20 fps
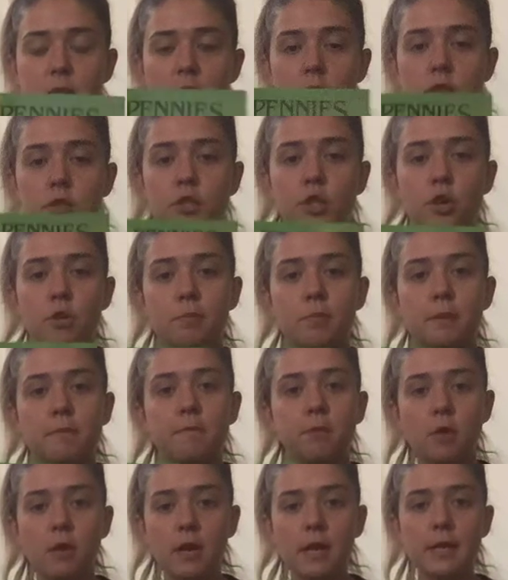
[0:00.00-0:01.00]
So
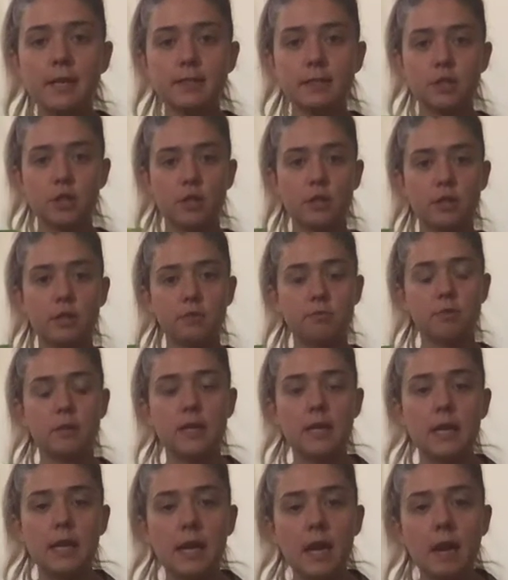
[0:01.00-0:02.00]
before I get started
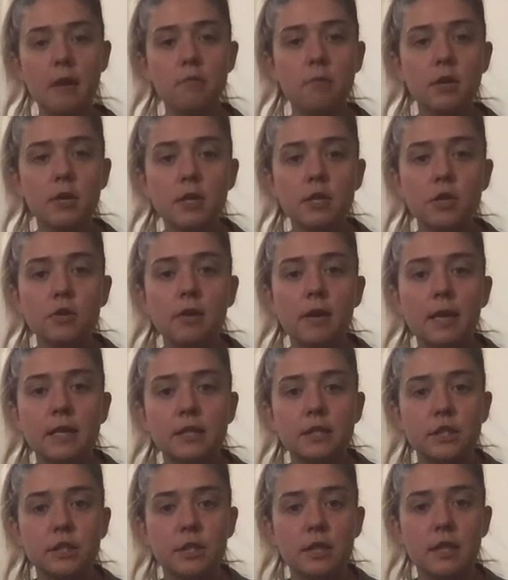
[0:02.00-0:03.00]
reading, I want you
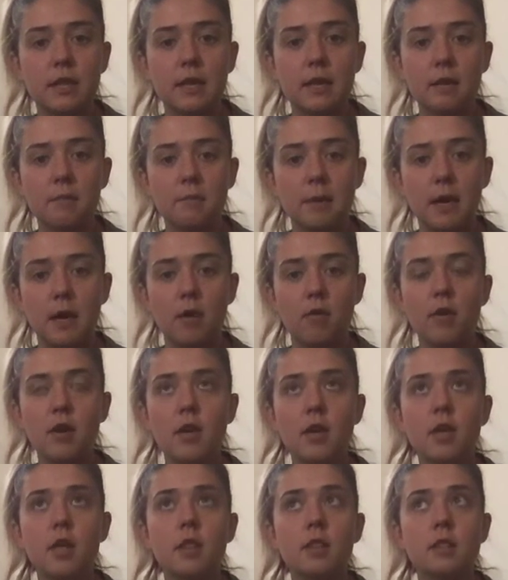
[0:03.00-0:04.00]
guys to think about
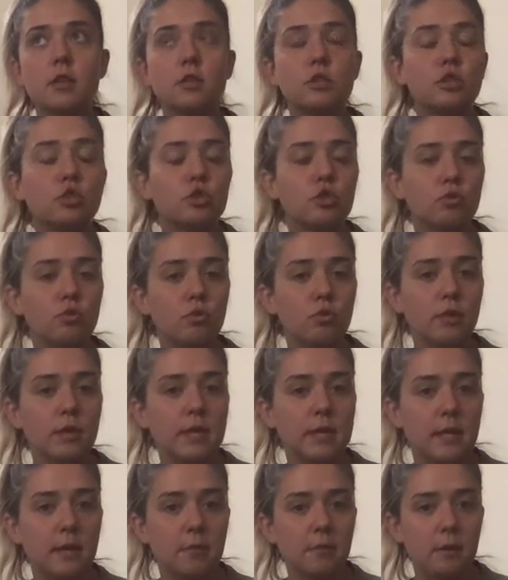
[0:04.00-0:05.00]
the story
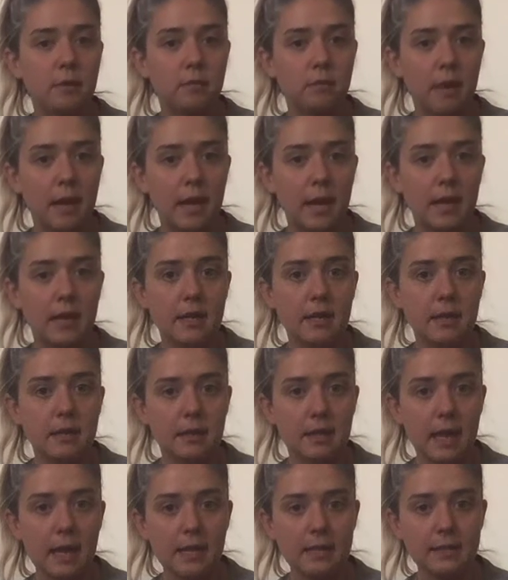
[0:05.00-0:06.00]
that we read
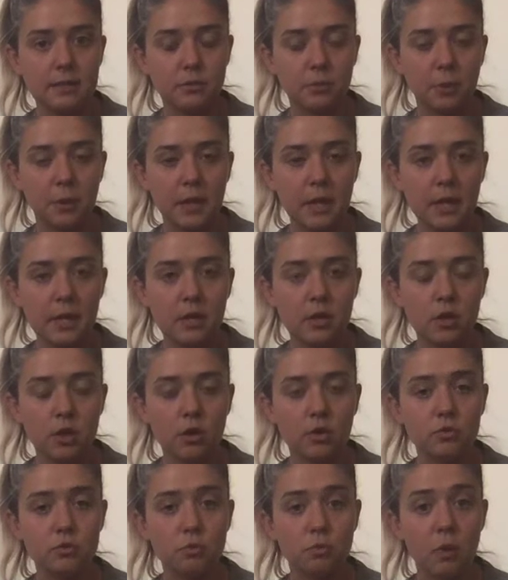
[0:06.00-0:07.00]
last week
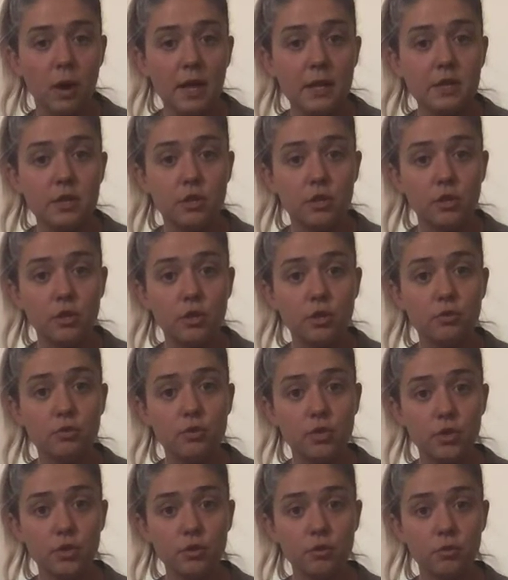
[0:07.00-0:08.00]
called What Do You
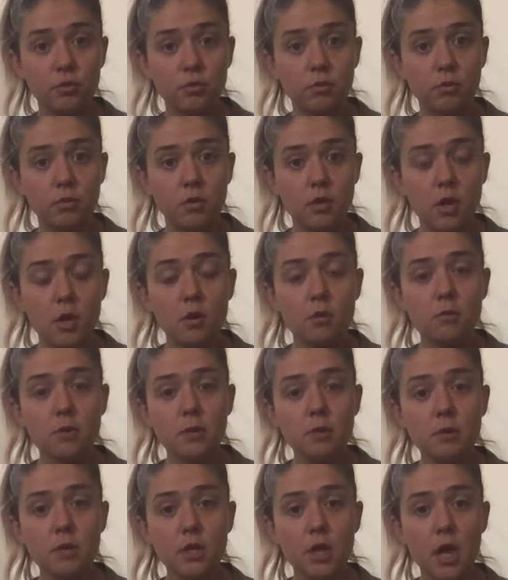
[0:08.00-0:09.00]
Do? We
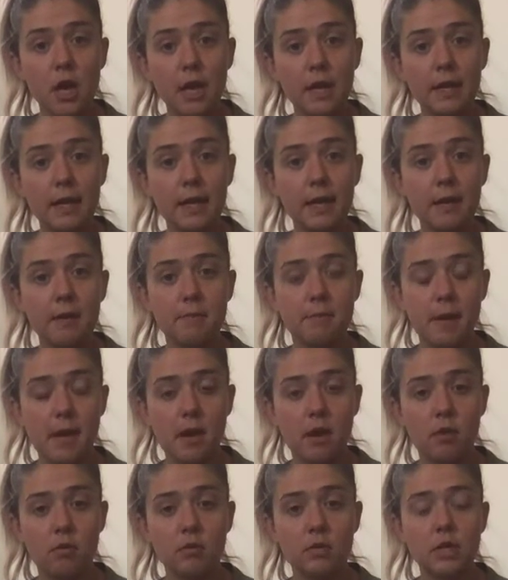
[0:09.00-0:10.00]
were talking
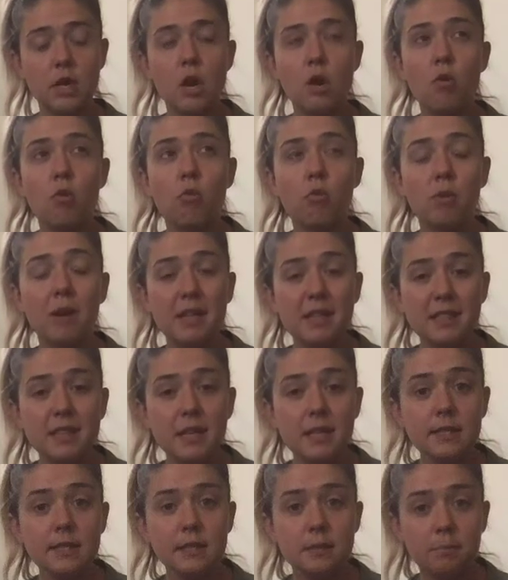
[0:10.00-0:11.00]
about what they
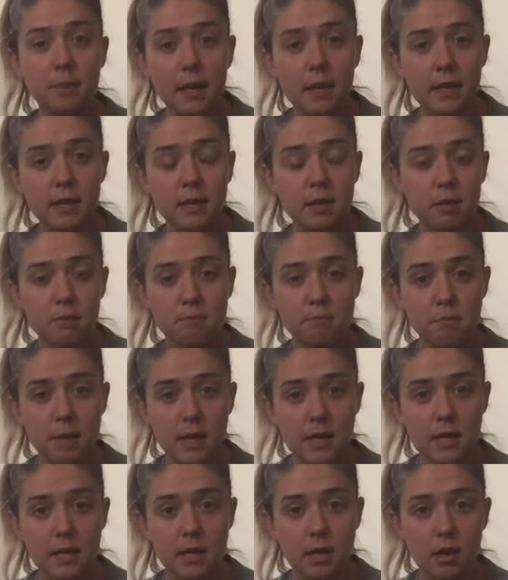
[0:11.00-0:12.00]
spend their
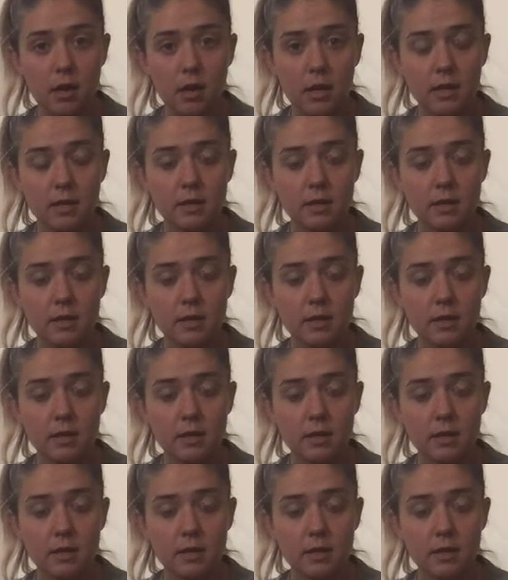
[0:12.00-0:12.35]
money on.